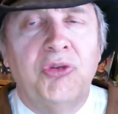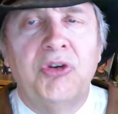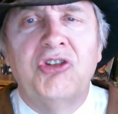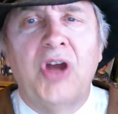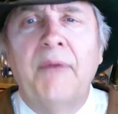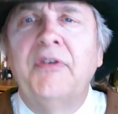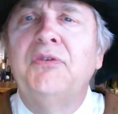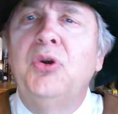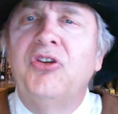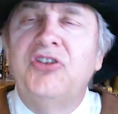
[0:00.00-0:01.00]
which is often
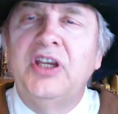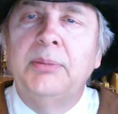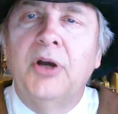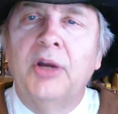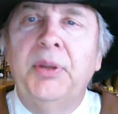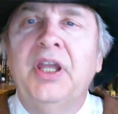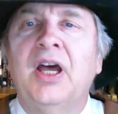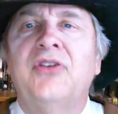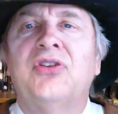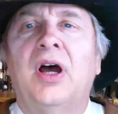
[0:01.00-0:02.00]
viewed as steampunk
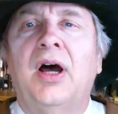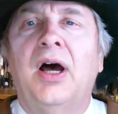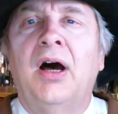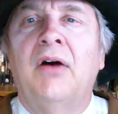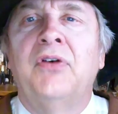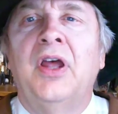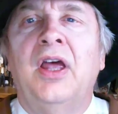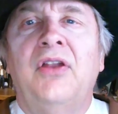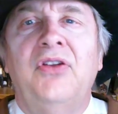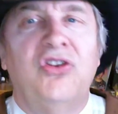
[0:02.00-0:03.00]
because of
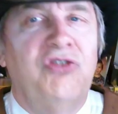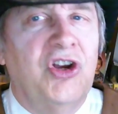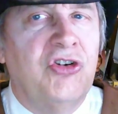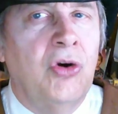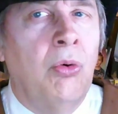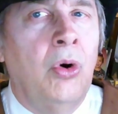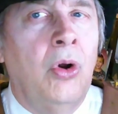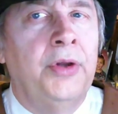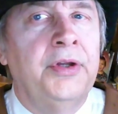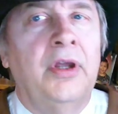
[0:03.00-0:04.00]
this fictional
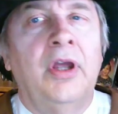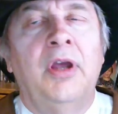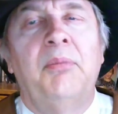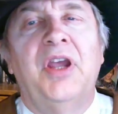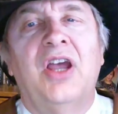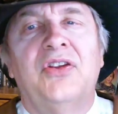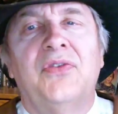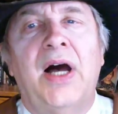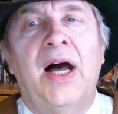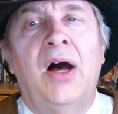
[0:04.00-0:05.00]
world, because of
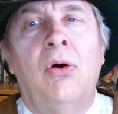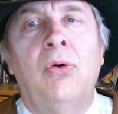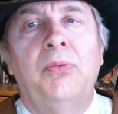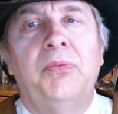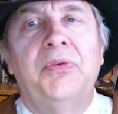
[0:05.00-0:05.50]
how